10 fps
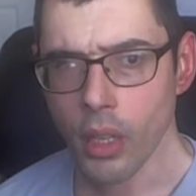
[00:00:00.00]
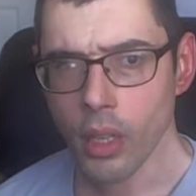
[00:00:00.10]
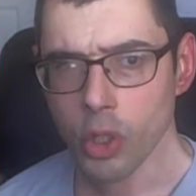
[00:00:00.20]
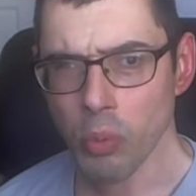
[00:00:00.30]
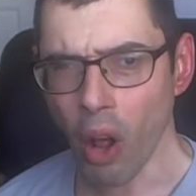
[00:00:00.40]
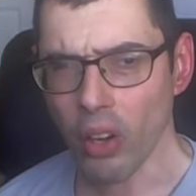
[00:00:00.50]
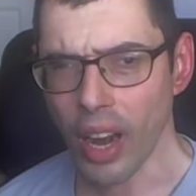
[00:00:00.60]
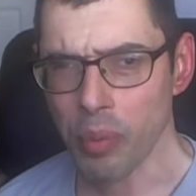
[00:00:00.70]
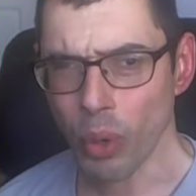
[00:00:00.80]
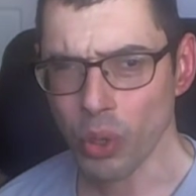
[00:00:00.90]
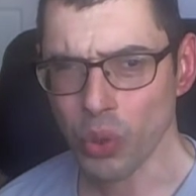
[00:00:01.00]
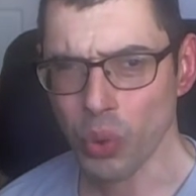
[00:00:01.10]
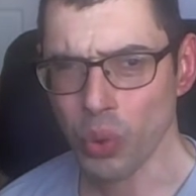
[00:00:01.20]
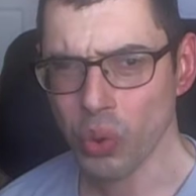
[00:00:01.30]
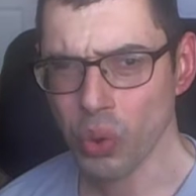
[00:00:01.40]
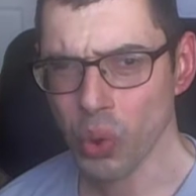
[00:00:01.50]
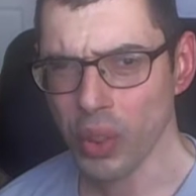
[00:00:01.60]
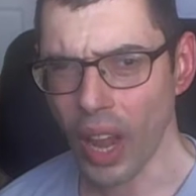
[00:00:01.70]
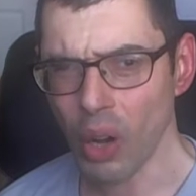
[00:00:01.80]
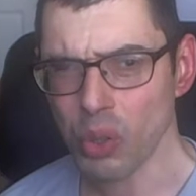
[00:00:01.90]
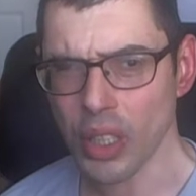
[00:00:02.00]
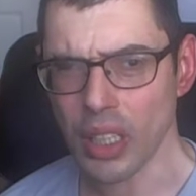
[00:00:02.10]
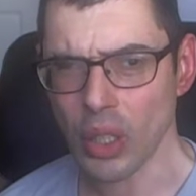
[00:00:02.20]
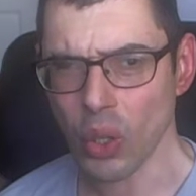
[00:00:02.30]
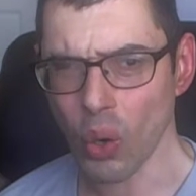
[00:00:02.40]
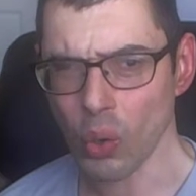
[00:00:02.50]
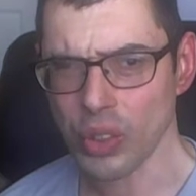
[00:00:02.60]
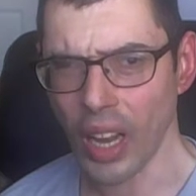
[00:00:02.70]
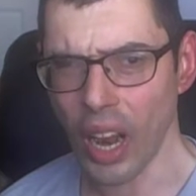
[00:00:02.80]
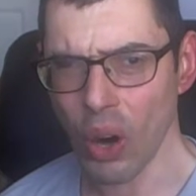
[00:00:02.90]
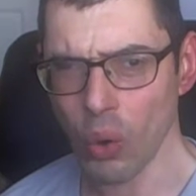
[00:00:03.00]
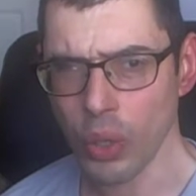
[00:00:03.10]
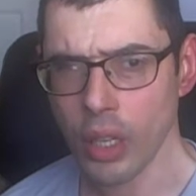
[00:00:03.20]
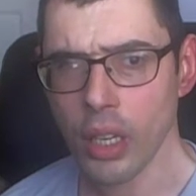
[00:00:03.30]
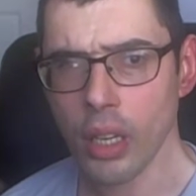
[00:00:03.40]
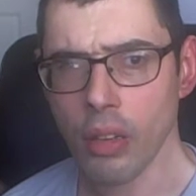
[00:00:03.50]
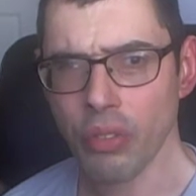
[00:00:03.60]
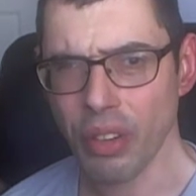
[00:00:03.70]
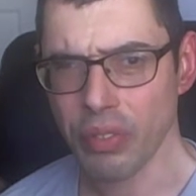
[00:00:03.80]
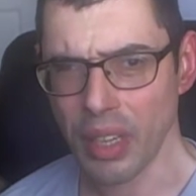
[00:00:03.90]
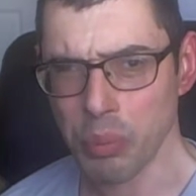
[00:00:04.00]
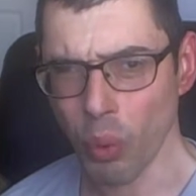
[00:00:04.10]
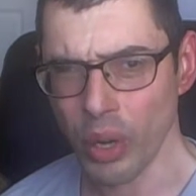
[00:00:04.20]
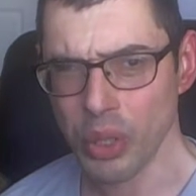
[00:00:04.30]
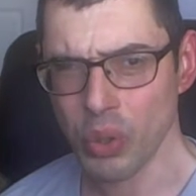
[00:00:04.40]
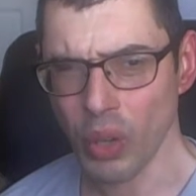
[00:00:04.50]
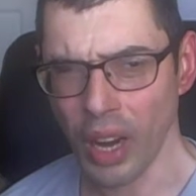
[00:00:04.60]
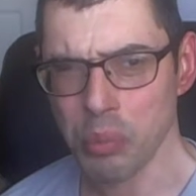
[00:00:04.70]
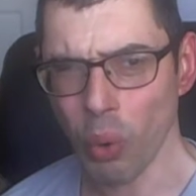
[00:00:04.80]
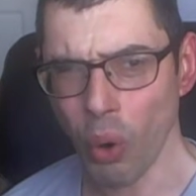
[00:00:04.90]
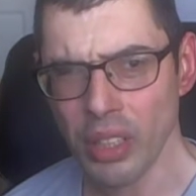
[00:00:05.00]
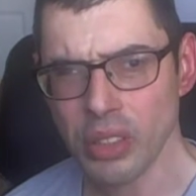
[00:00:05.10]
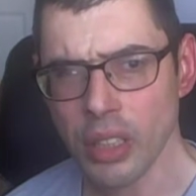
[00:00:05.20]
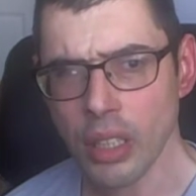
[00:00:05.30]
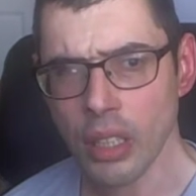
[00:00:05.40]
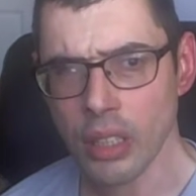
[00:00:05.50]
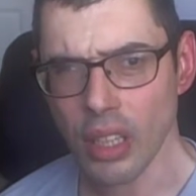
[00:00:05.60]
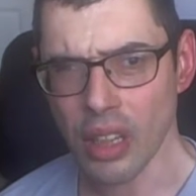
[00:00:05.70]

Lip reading: Small cap Russell 2000 closed down 15.29 points to